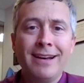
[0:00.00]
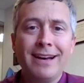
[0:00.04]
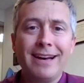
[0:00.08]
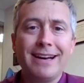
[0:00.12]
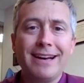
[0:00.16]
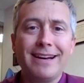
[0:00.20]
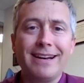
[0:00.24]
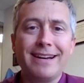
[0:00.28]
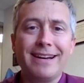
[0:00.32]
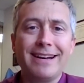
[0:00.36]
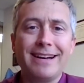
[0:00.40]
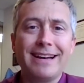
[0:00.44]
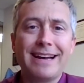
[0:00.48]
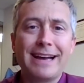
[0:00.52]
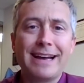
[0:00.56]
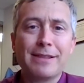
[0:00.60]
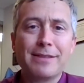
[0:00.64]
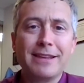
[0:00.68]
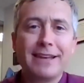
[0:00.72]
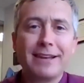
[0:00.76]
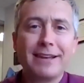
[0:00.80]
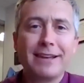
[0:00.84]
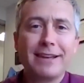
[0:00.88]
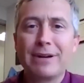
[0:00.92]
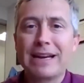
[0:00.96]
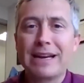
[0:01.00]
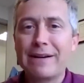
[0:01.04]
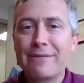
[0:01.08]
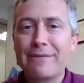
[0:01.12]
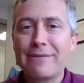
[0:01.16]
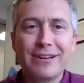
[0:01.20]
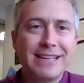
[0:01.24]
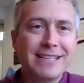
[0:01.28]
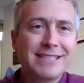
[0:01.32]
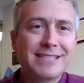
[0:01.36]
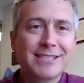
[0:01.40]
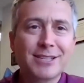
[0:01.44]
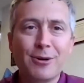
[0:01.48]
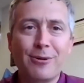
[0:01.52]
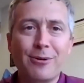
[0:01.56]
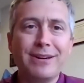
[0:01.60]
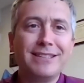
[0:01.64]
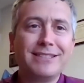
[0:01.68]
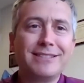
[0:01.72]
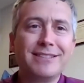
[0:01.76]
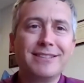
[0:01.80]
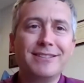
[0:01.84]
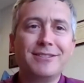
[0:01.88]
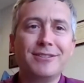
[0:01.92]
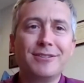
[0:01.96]
I think whatever it's
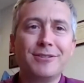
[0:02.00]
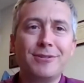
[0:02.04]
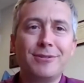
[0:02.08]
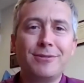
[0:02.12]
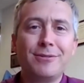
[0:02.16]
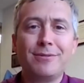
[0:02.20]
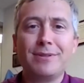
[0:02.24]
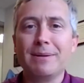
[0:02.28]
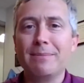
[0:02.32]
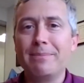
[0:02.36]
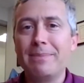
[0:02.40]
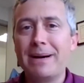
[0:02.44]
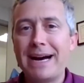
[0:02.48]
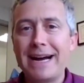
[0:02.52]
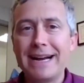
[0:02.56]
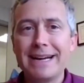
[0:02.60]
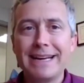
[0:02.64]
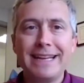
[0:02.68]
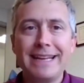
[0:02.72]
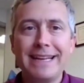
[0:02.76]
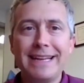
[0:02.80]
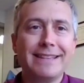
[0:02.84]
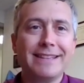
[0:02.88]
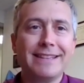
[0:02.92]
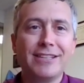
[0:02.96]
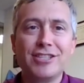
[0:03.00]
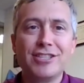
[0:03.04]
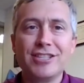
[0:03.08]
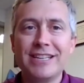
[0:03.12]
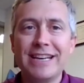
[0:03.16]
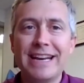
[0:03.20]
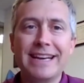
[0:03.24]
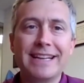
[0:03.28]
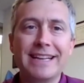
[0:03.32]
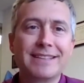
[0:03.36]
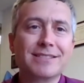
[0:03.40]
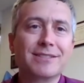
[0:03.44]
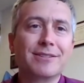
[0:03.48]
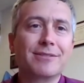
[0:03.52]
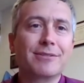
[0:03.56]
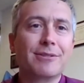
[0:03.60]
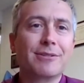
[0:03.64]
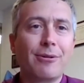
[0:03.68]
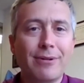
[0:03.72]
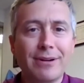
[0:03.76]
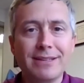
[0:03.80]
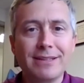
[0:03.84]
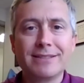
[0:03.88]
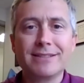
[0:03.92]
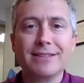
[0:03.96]
going to do, the body and the genetics are
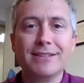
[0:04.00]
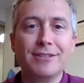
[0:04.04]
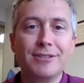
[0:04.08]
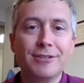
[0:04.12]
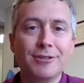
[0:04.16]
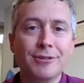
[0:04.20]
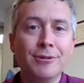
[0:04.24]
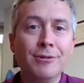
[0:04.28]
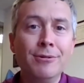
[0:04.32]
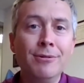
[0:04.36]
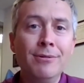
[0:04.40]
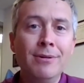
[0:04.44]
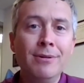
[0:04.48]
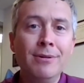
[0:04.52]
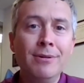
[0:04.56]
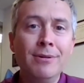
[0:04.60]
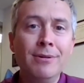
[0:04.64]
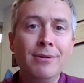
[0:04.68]
going to do.